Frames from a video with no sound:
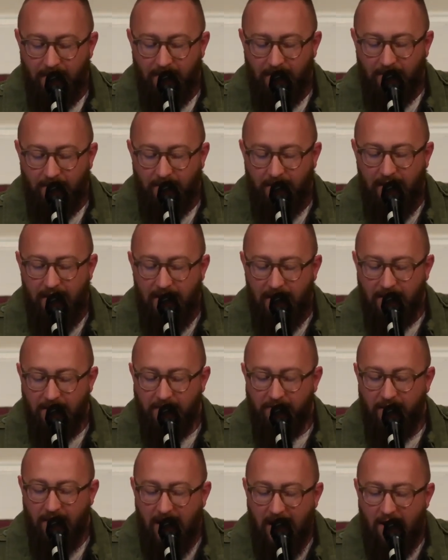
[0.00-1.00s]
the end
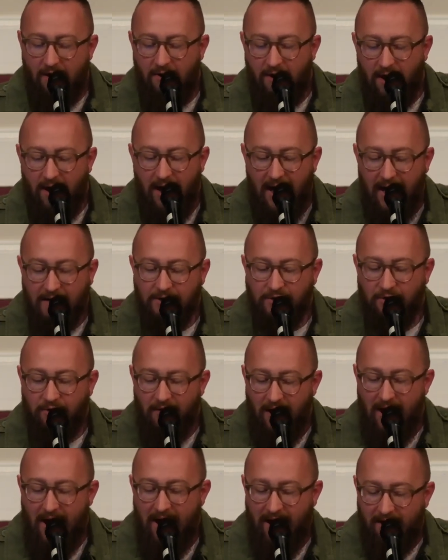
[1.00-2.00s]
of an era has
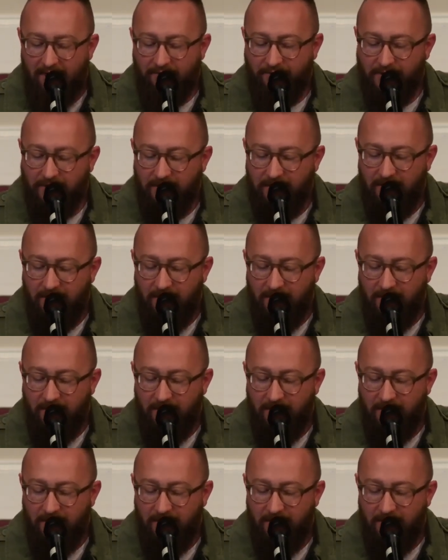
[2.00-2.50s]
arrived.